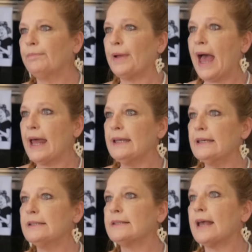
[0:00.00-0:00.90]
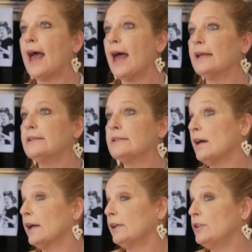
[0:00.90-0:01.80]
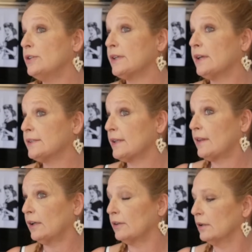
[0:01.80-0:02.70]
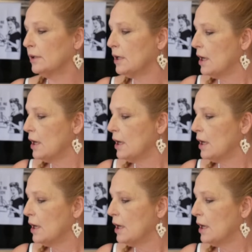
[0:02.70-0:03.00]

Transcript: patties, and I can use it as a thickener.